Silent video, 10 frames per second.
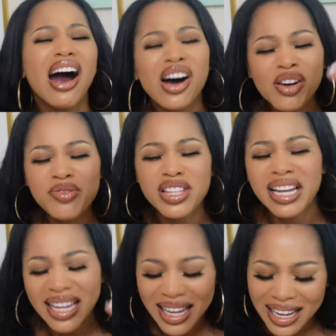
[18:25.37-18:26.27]
of the
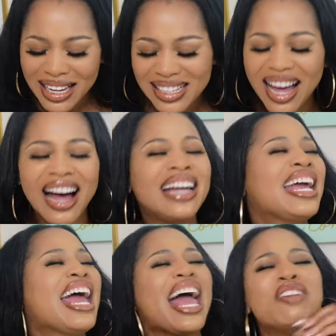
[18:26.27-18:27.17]
King, God.
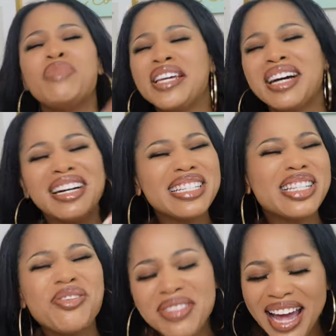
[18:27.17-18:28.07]
And because
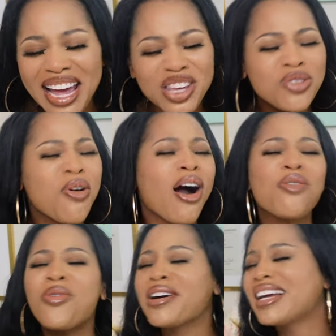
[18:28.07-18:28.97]
of that, you are
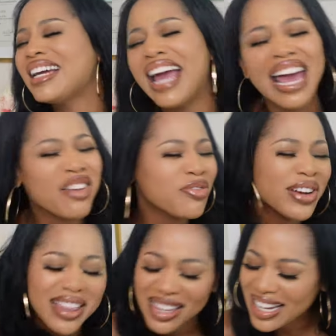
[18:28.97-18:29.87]
working
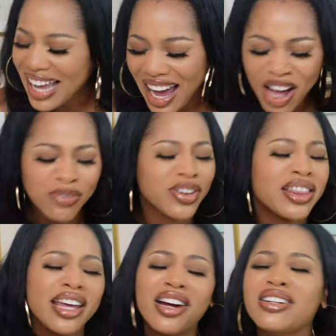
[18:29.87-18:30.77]
everything out for
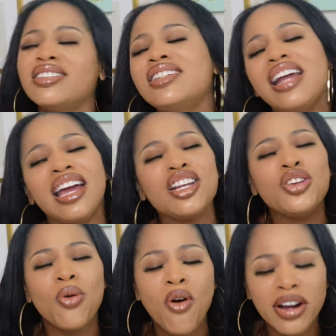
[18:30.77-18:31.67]
their good and
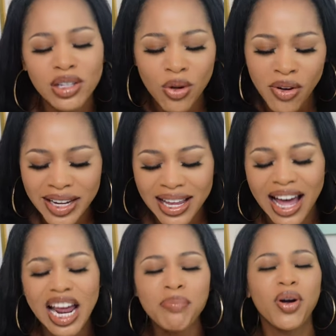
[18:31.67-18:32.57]
your glory, God.
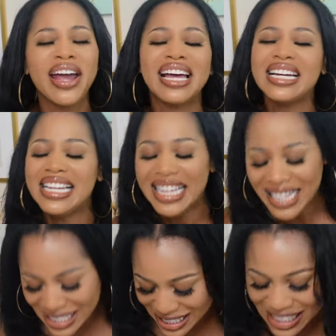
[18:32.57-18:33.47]
I pray
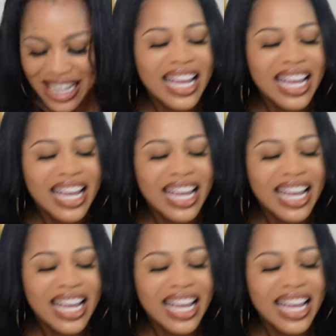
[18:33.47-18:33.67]
against